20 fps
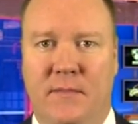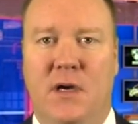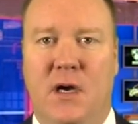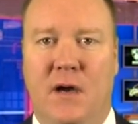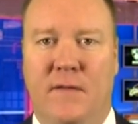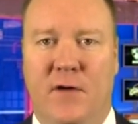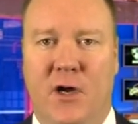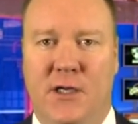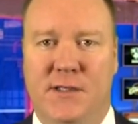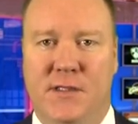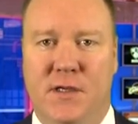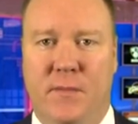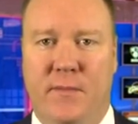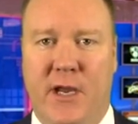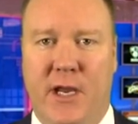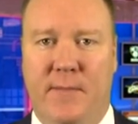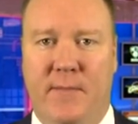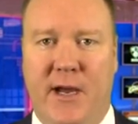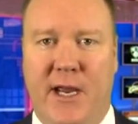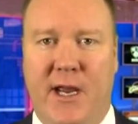I've also
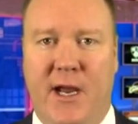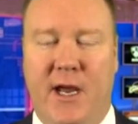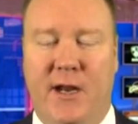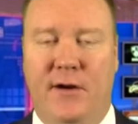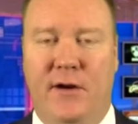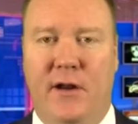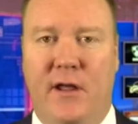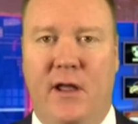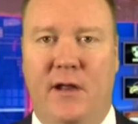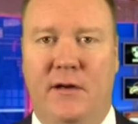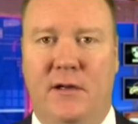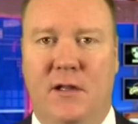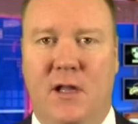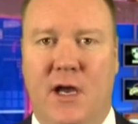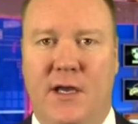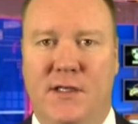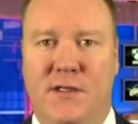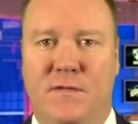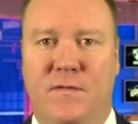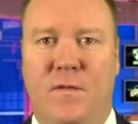made my $100
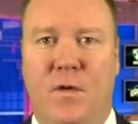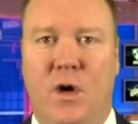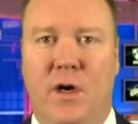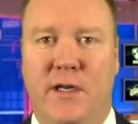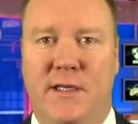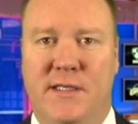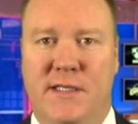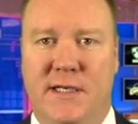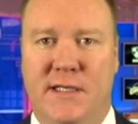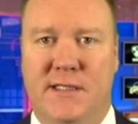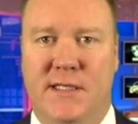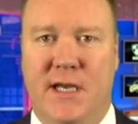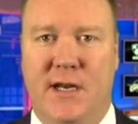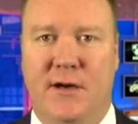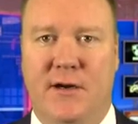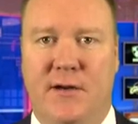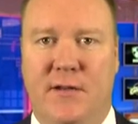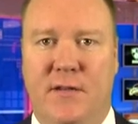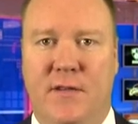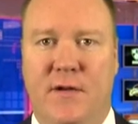clients
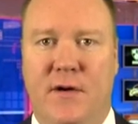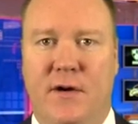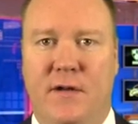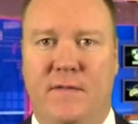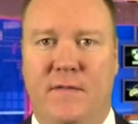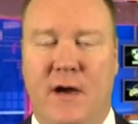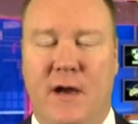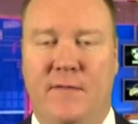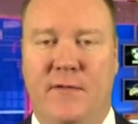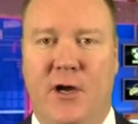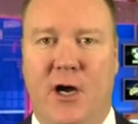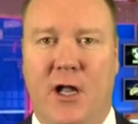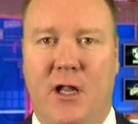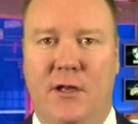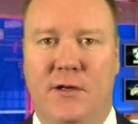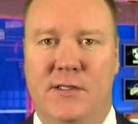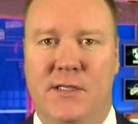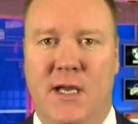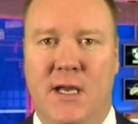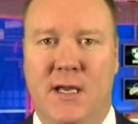
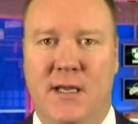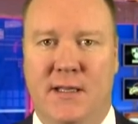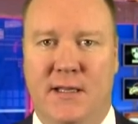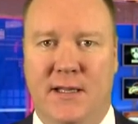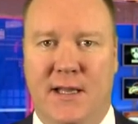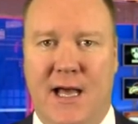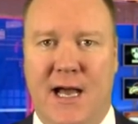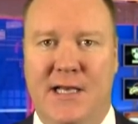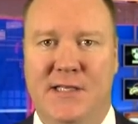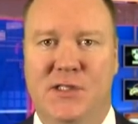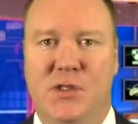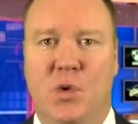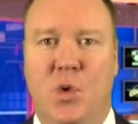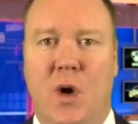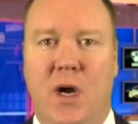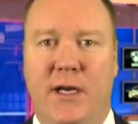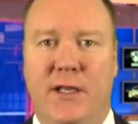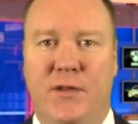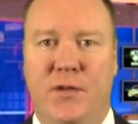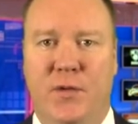$4,635 the last
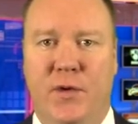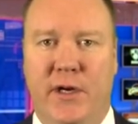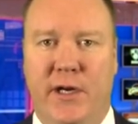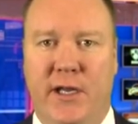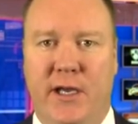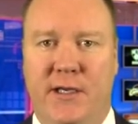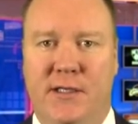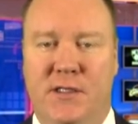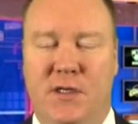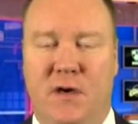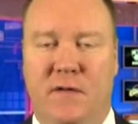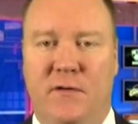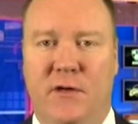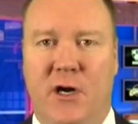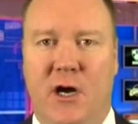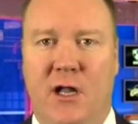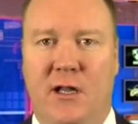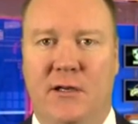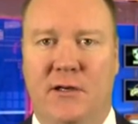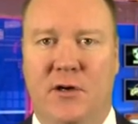23 days
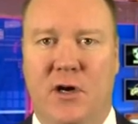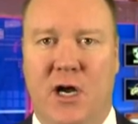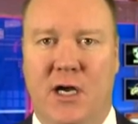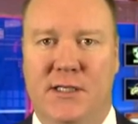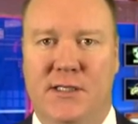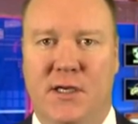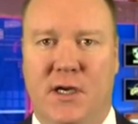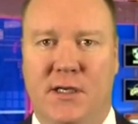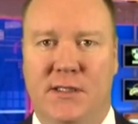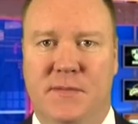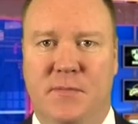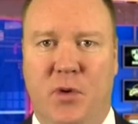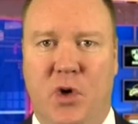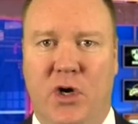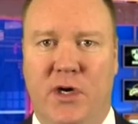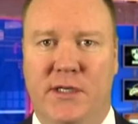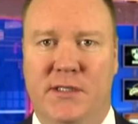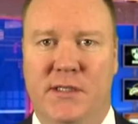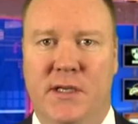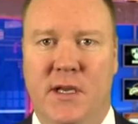overall across all
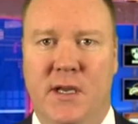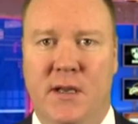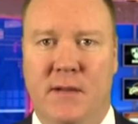sports.